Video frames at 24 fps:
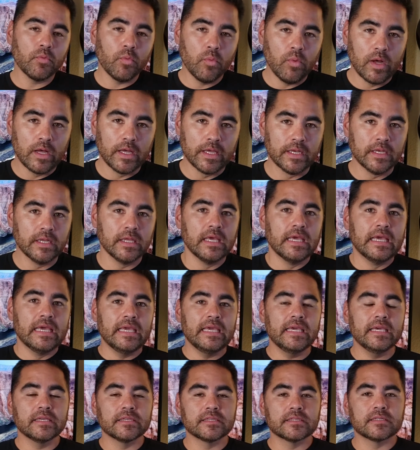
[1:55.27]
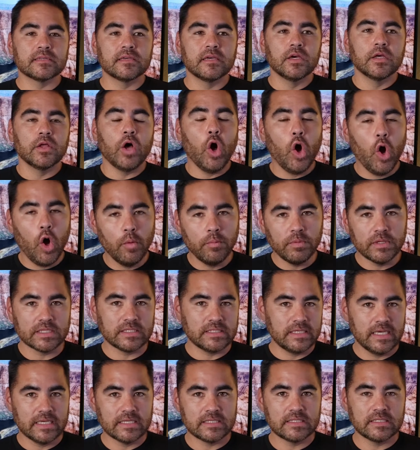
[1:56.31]
one is
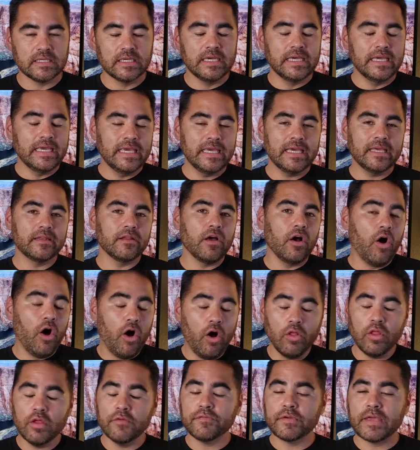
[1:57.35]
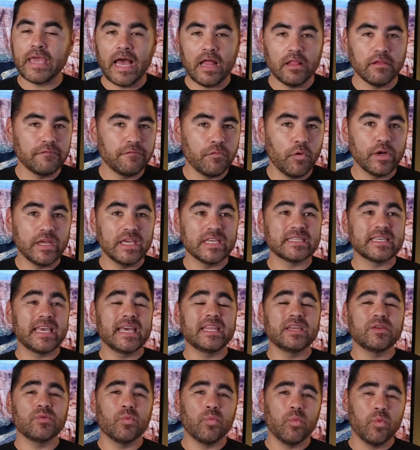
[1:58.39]
homelessness in all of California is
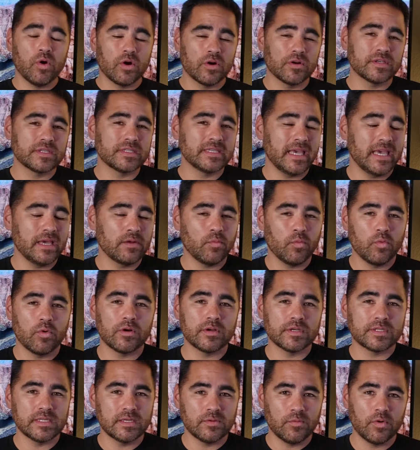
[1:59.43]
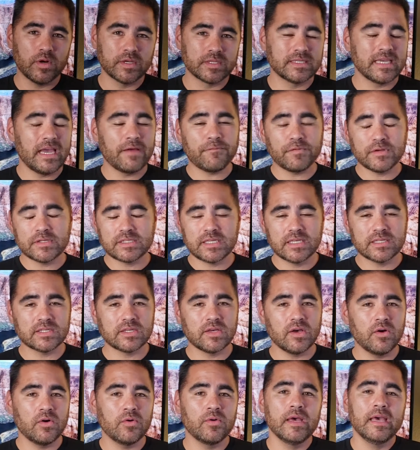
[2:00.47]
getting worse and worse and worse. San
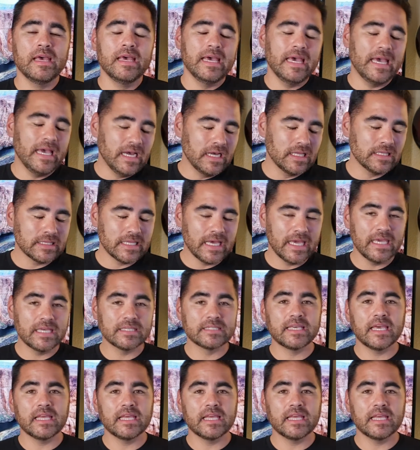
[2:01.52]
Francisco, LA is